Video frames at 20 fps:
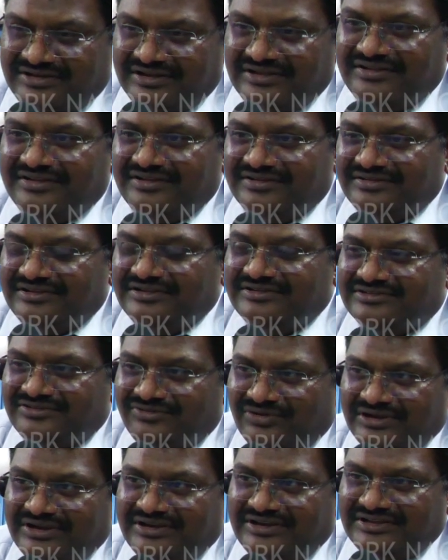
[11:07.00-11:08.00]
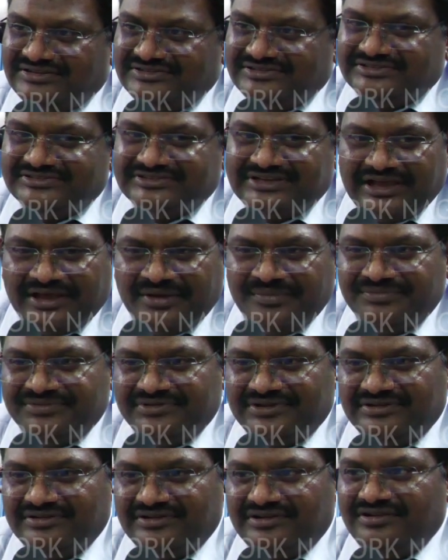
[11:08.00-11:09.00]
conduct this quality check
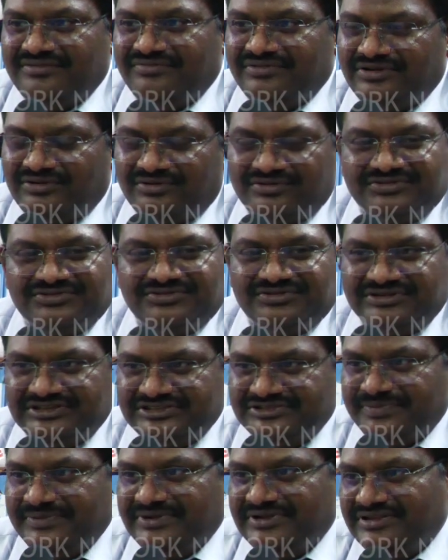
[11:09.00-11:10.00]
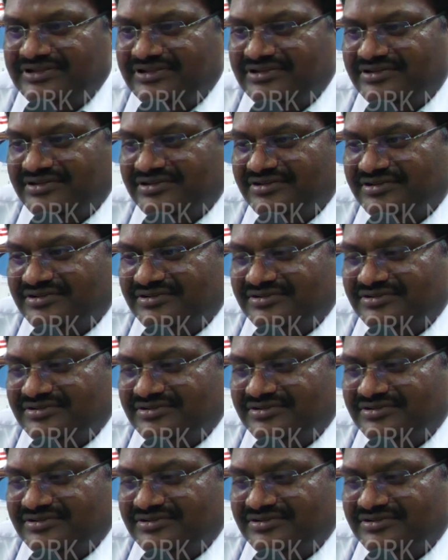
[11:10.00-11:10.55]
camps and all. We also display the